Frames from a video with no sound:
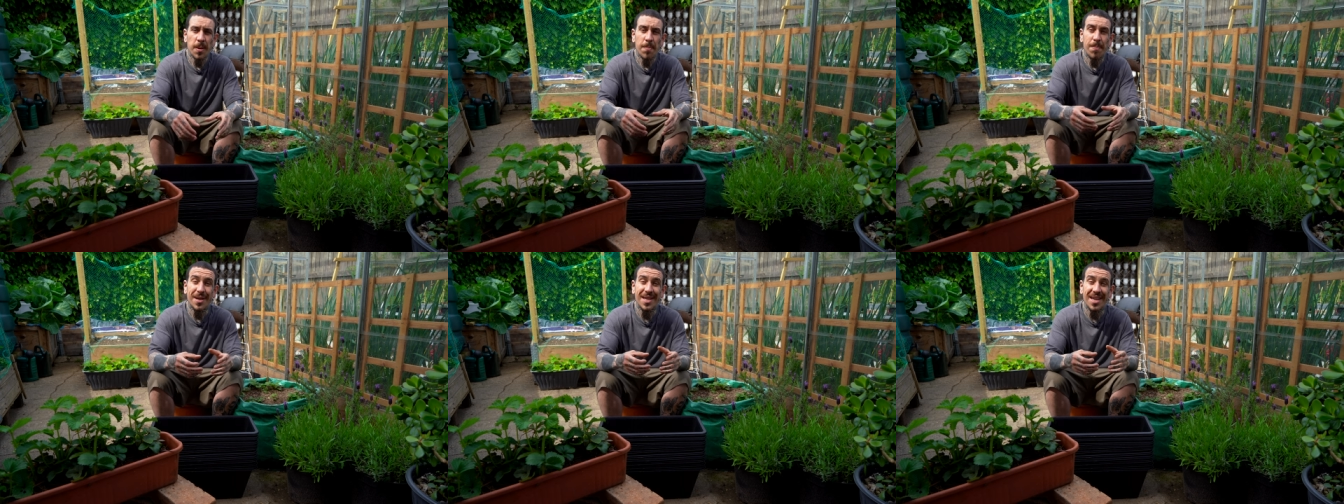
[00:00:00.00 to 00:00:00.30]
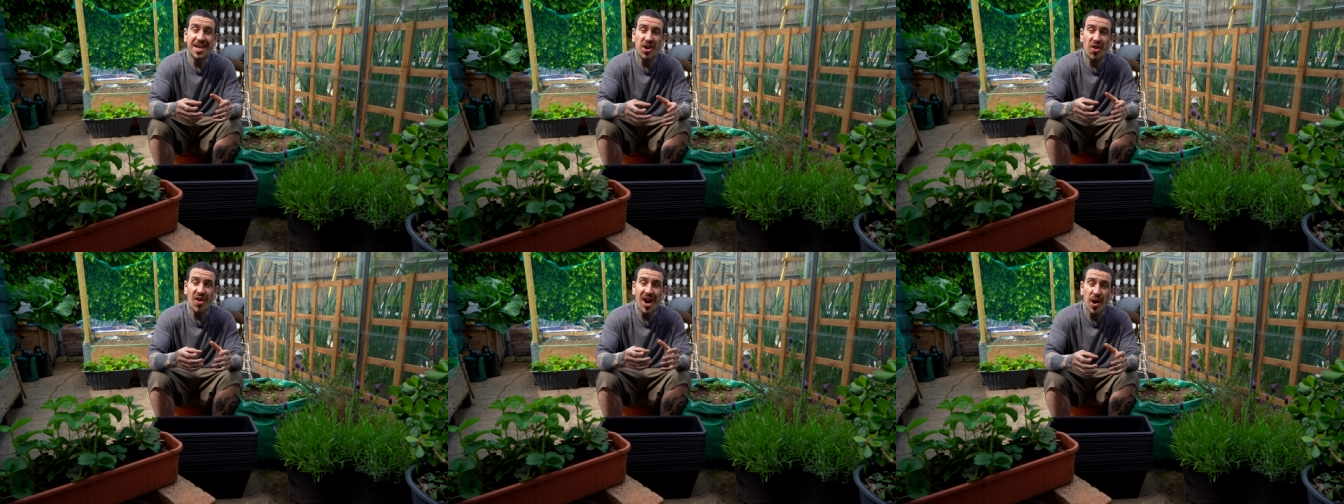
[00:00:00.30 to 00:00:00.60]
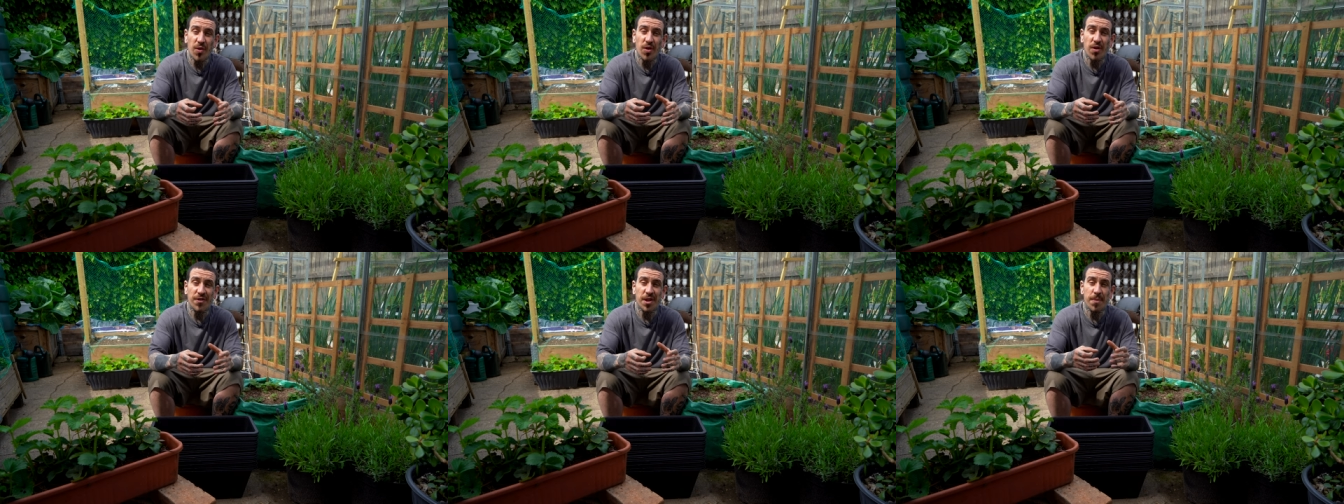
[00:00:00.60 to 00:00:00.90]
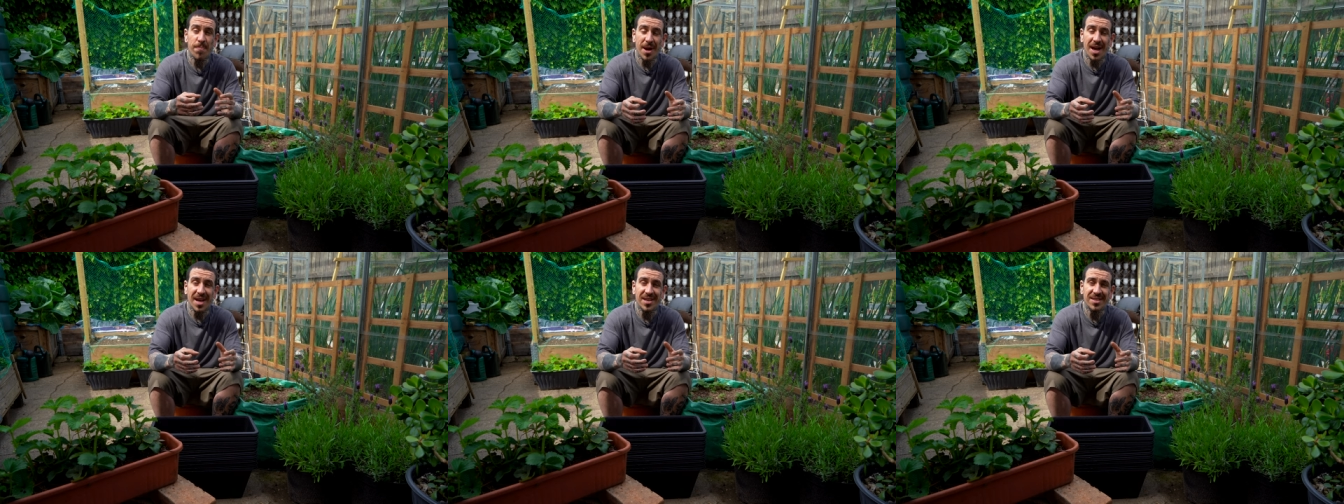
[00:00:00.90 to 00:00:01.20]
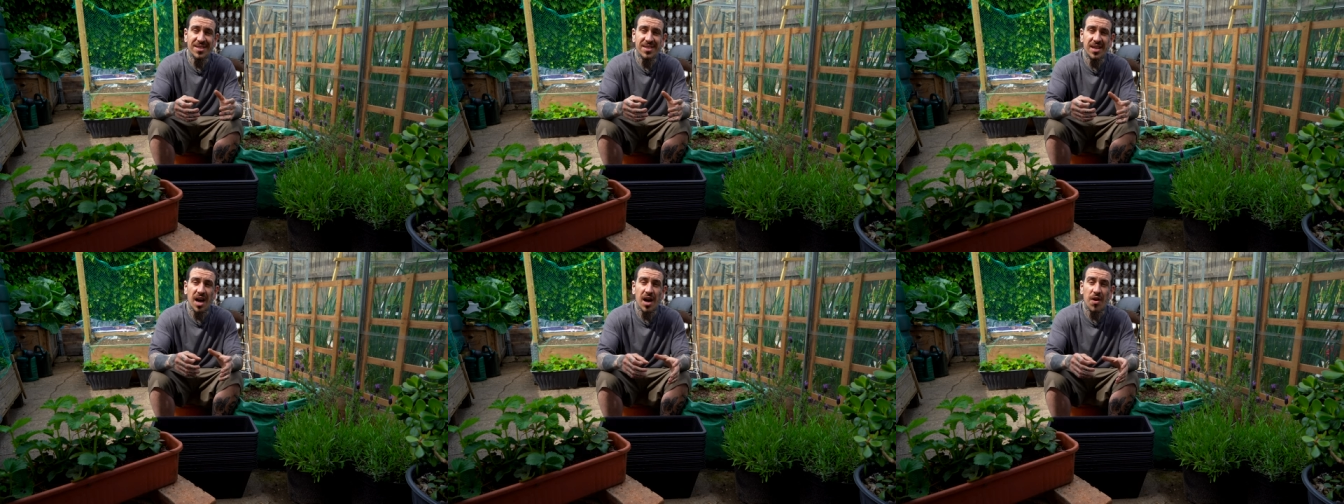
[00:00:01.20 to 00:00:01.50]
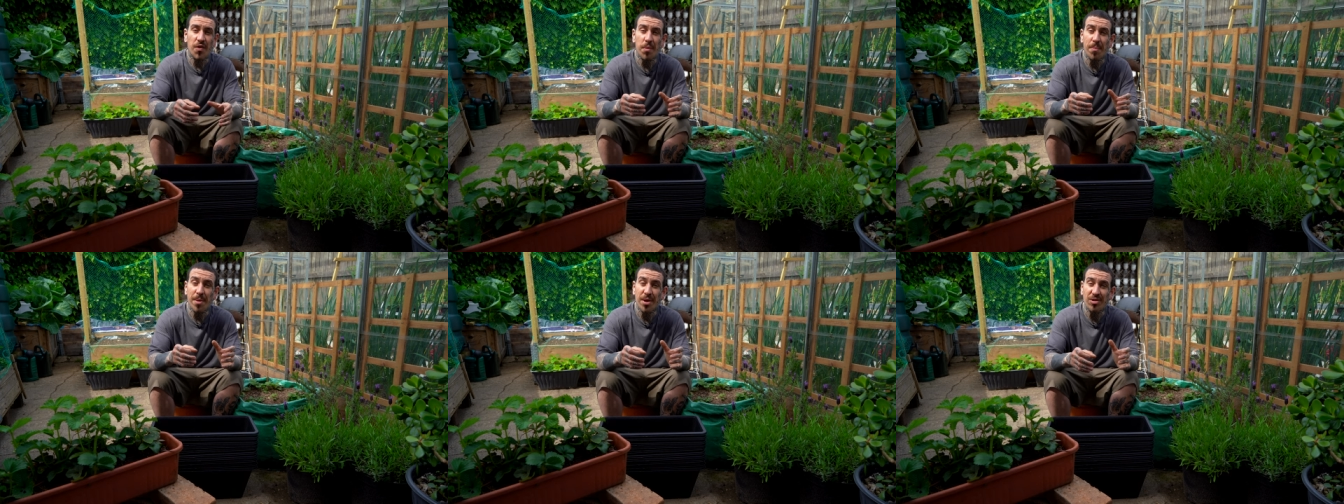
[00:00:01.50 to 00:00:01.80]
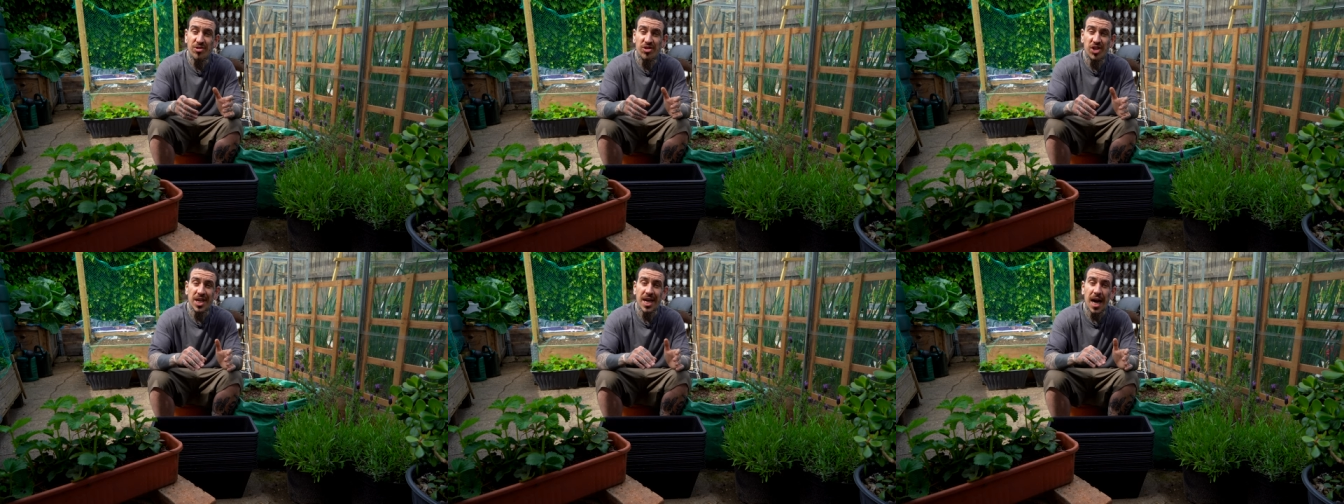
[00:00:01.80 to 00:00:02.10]
but the crown of the plants are
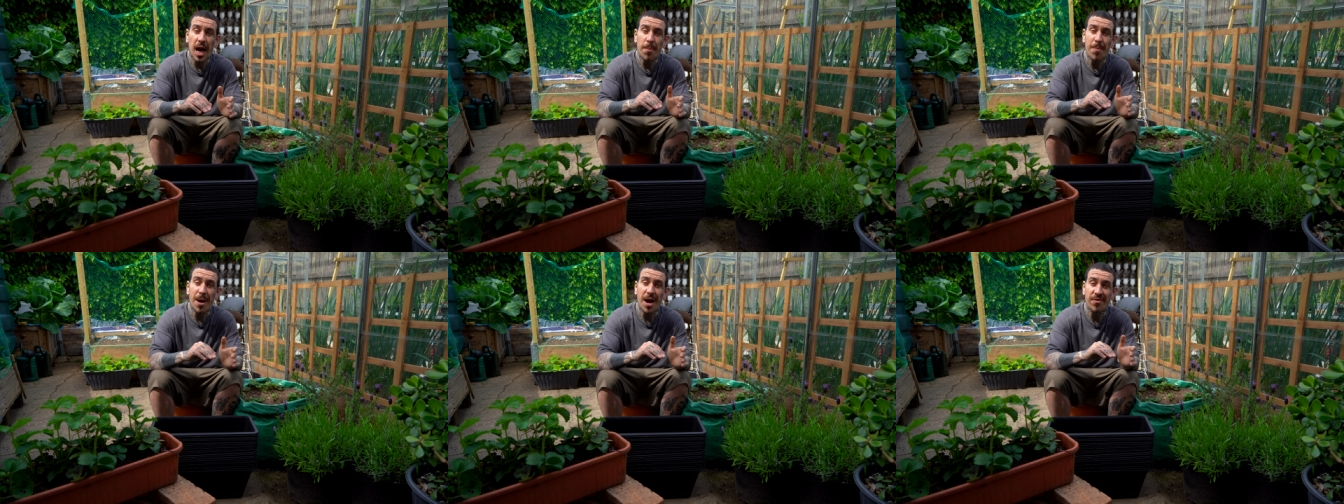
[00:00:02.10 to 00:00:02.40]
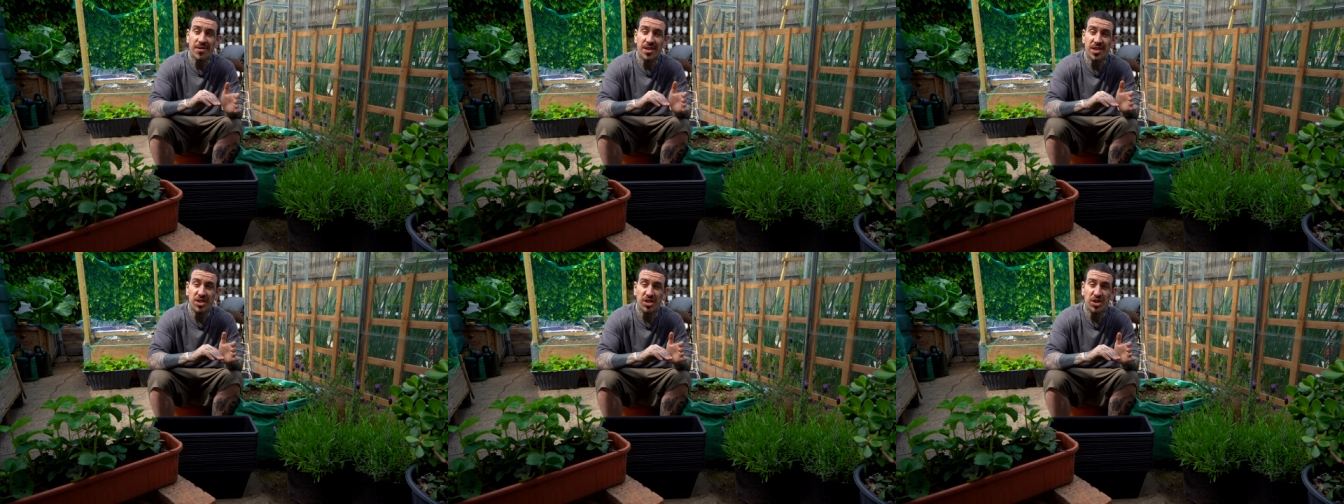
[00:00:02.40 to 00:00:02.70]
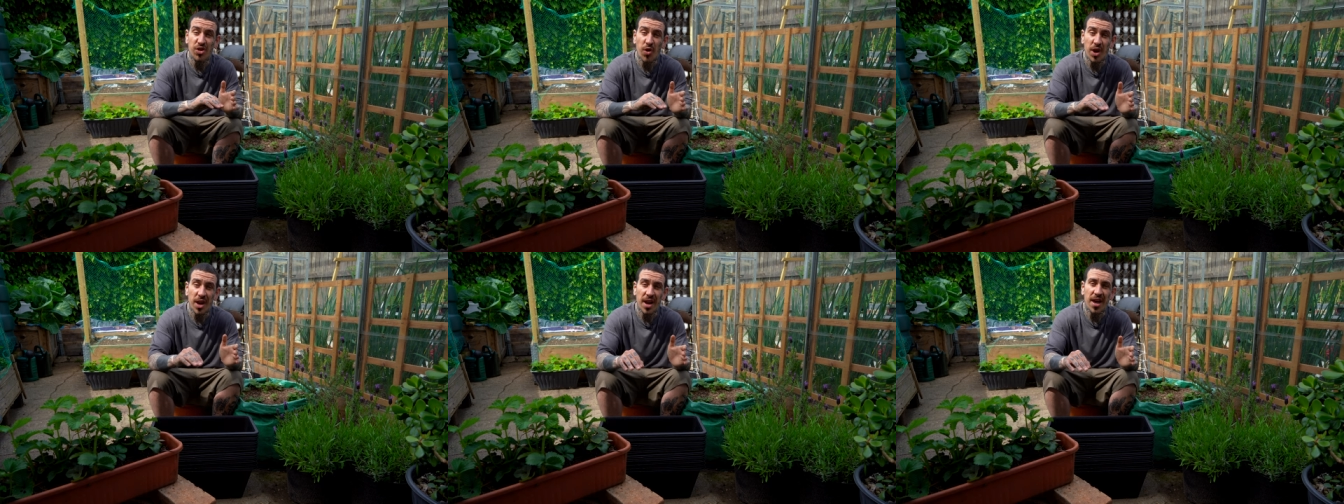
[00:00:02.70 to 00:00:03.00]
emerging above the soil